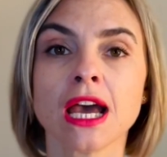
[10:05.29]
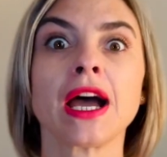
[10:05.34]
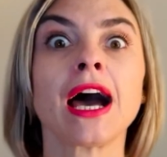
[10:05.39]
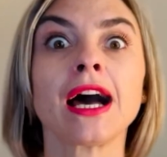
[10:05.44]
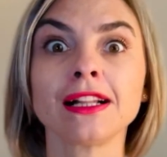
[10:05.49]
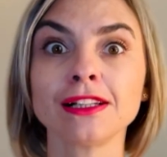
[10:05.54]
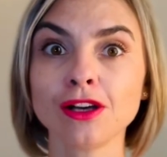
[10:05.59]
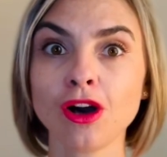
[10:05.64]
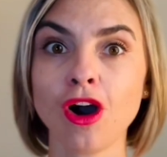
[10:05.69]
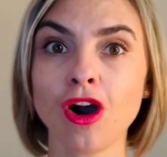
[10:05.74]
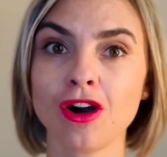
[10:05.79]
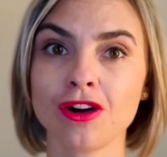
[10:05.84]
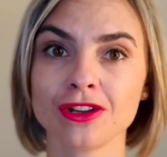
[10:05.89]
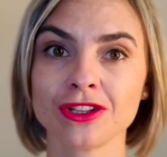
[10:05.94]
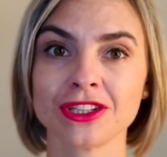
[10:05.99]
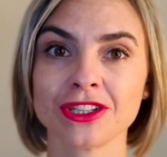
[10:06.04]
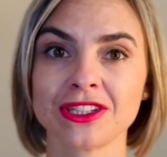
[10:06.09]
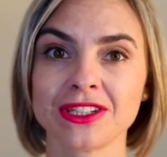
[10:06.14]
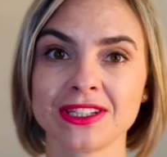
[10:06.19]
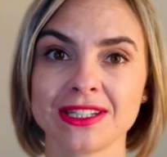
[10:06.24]
I'll
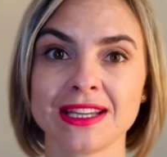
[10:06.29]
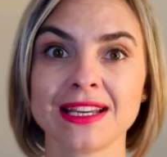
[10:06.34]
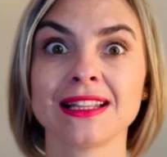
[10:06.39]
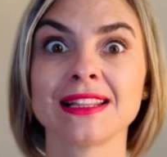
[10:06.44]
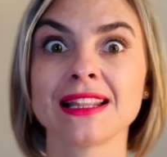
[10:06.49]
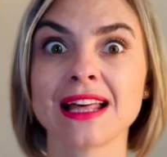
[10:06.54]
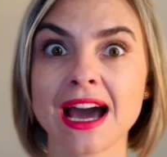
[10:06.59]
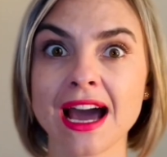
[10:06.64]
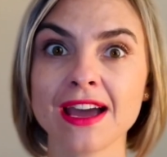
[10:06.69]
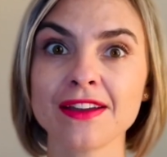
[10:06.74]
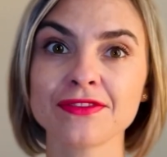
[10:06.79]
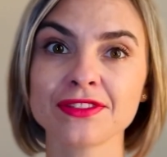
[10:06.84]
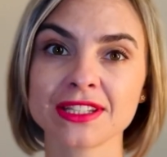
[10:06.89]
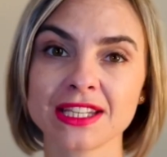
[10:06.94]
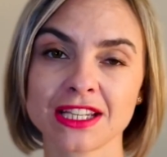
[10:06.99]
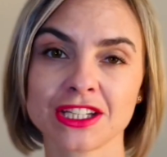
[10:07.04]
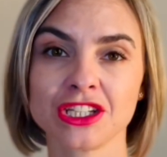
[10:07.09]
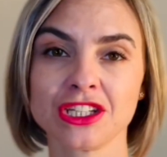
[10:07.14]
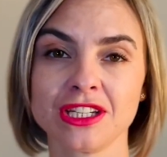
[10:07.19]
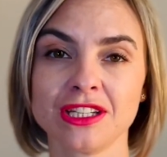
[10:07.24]
host a live
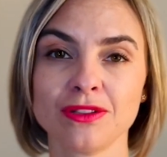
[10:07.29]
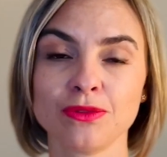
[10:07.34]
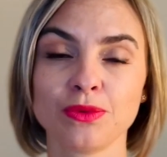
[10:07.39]
session